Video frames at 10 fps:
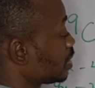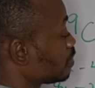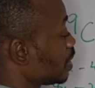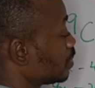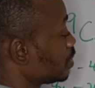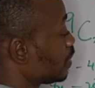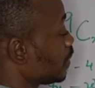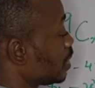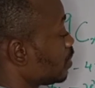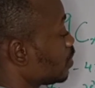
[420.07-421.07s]
x minus
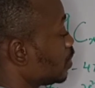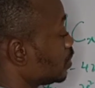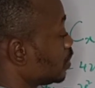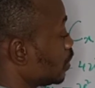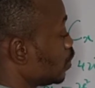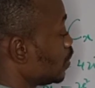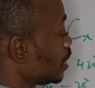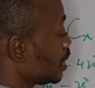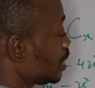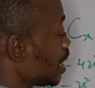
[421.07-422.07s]
3 equals 0,
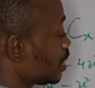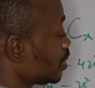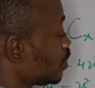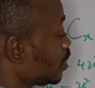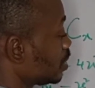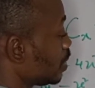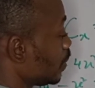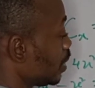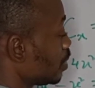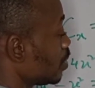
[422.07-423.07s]
which is x equals
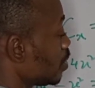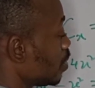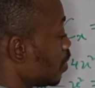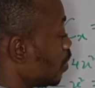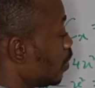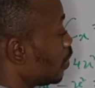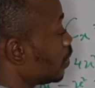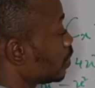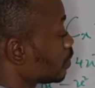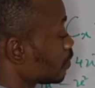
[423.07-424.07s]
3,
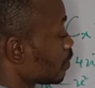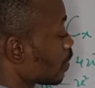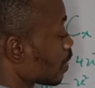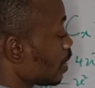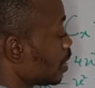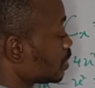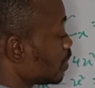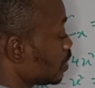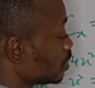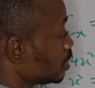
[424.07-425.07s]
or x
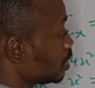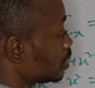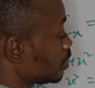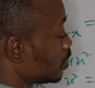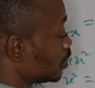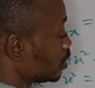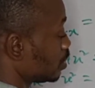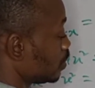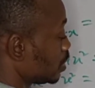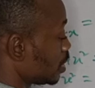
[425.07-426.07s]
minus 6 equals
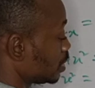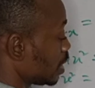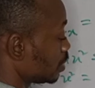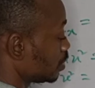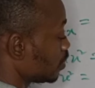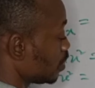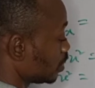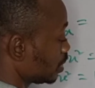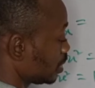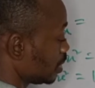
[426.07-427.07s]
0, which is x
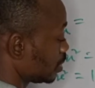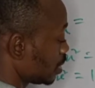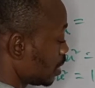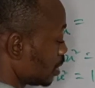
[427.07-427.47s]
equals 6.